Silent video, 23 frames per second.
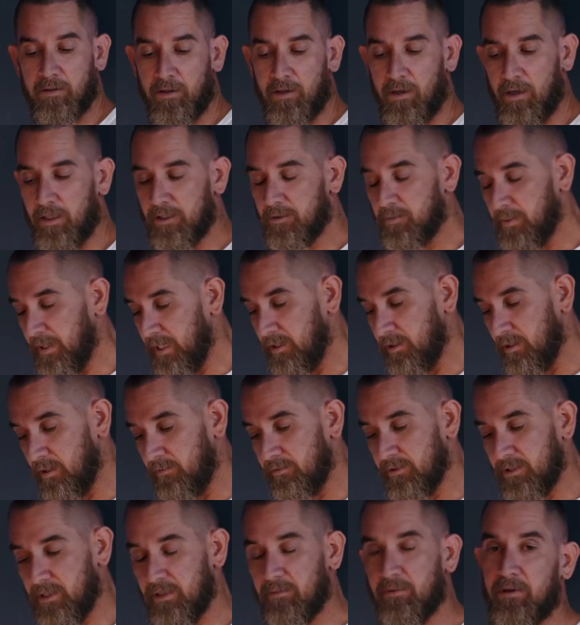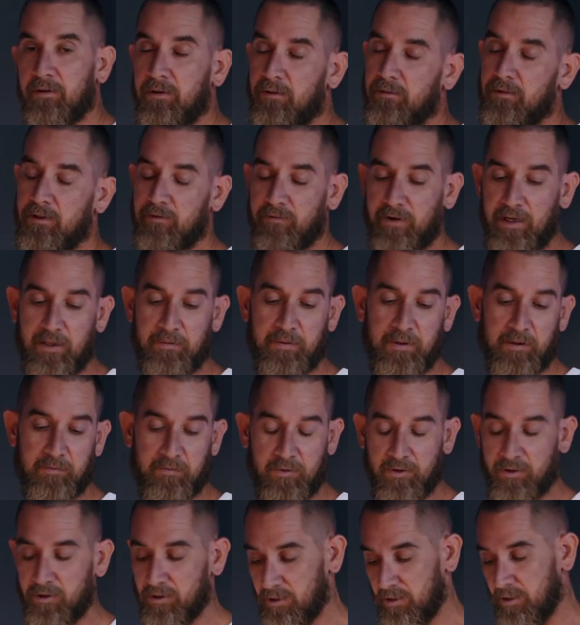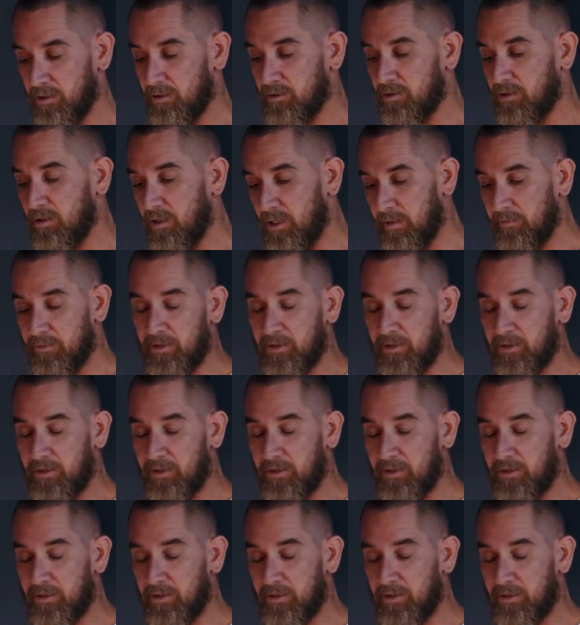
I spend, obviously when developing boards, a long time